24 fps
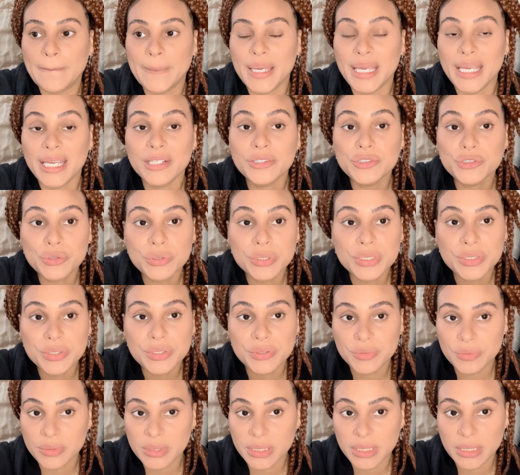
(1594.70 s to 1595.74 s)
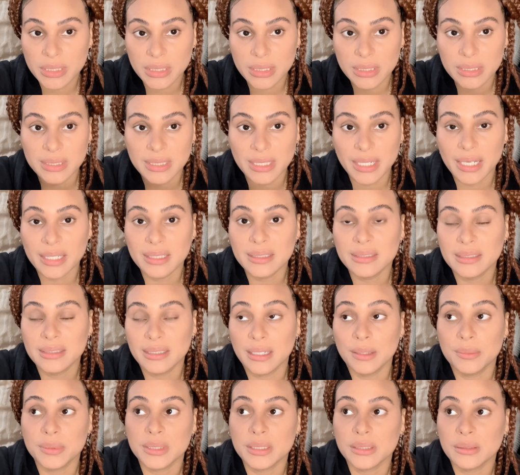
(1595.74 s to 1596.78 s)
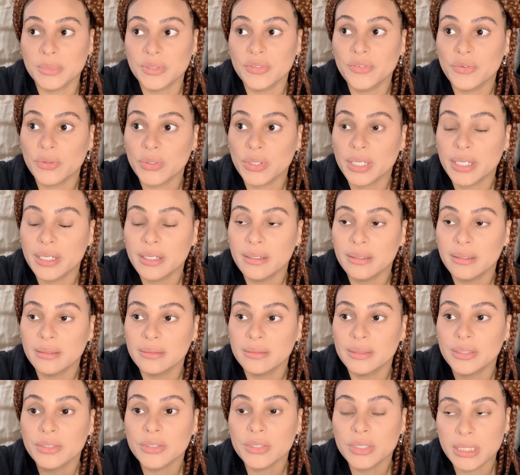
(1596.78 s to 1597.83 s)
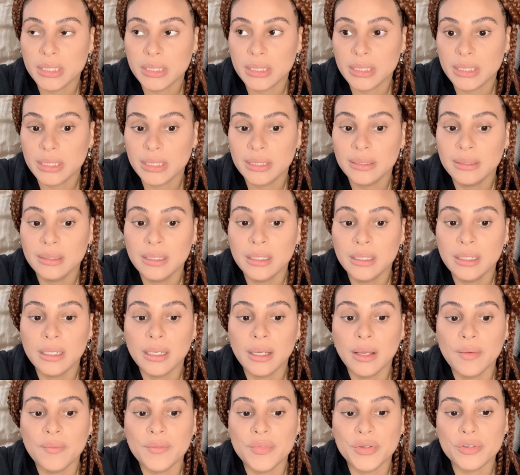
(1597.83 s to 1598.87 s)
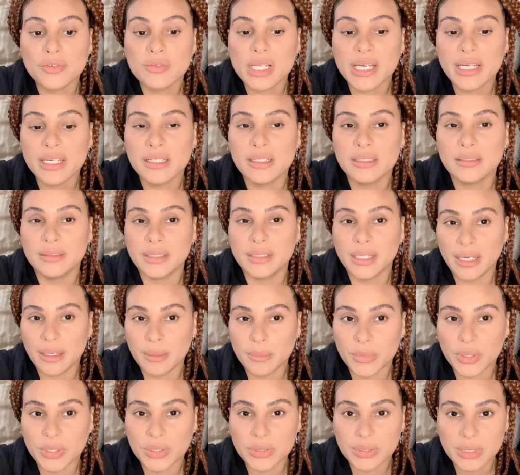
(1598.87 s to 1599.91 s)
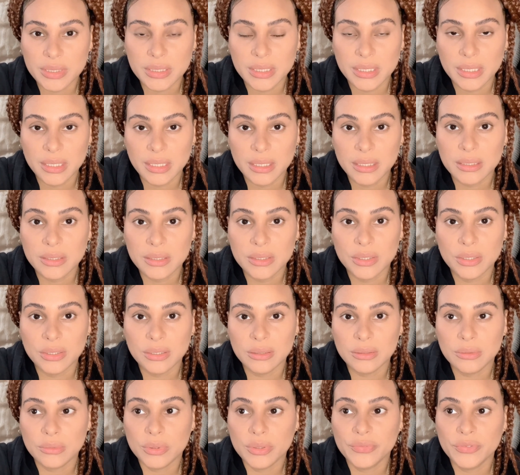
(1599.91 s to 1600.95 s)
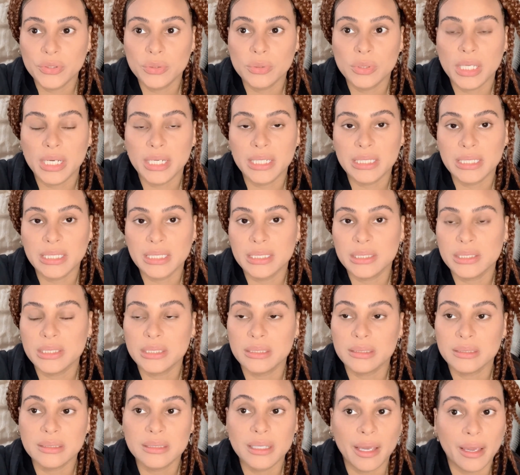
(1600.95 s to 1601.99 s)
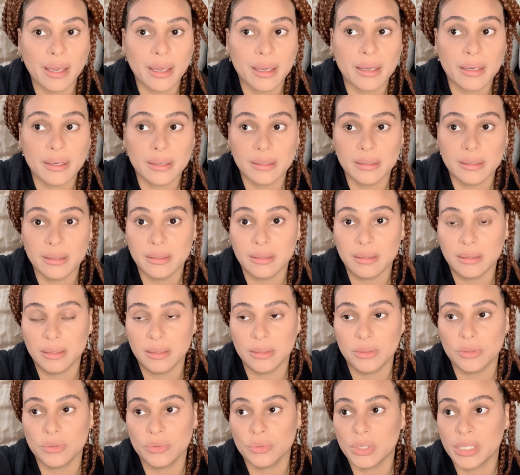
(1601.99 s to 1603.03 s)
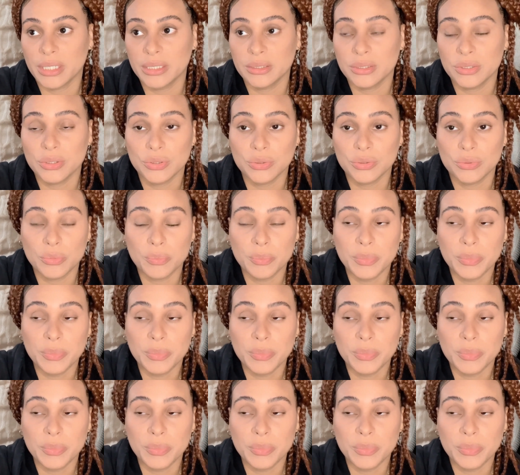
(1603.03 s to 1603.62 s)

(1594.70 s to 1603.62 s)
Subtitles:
Androids are really good because I had a Samsung before. They're good. They're like a gamer's thing, you know. If you like into tech and you like to do